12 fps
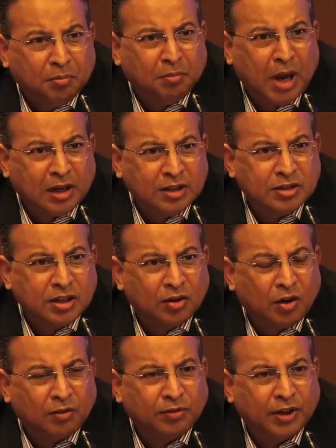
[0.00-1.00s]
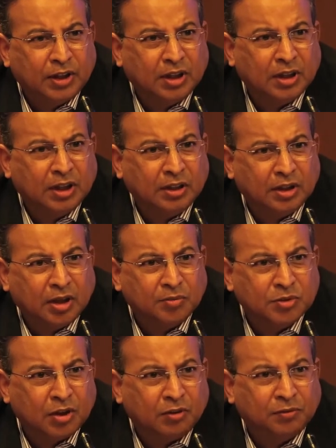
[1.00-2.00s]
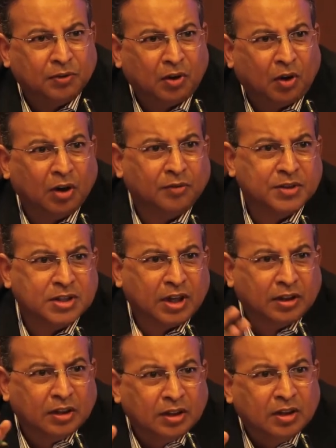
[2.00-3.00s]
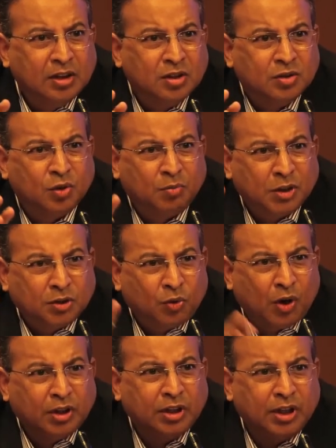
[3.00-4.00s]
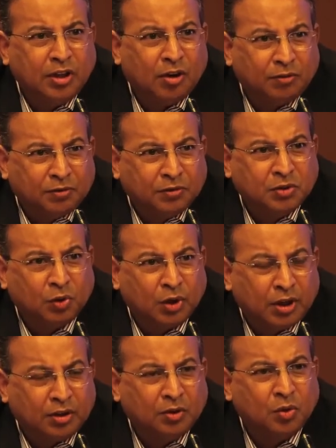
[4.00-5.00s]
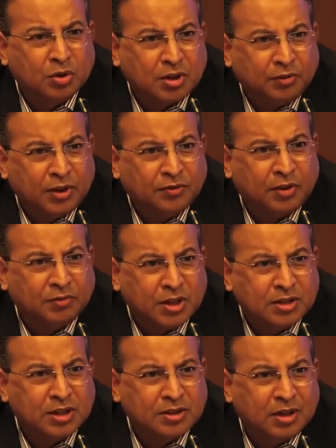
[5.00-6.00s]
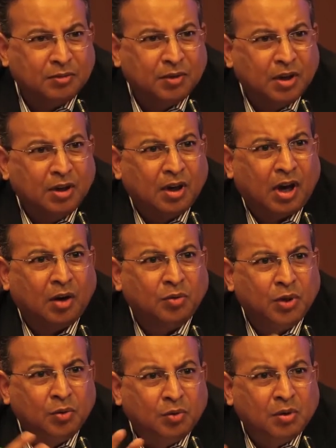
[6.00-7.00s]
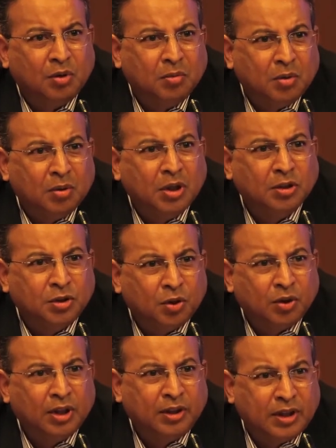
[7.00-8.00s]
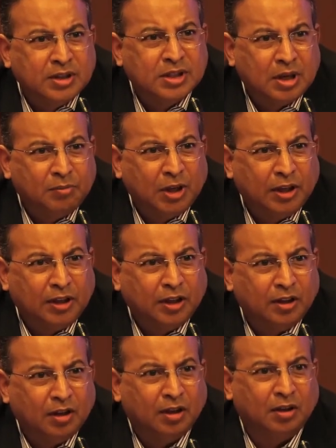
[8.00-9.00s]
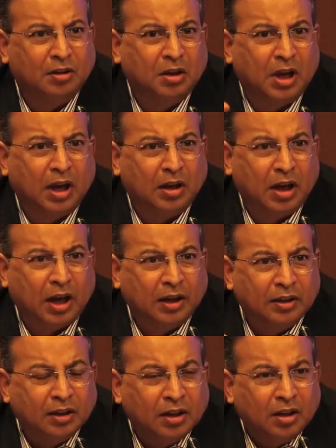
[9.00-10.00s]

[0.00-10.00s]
balancing of it in terms of all of a sudden so much quantity of solar goes away from the system, how do you ensure the grid stability? And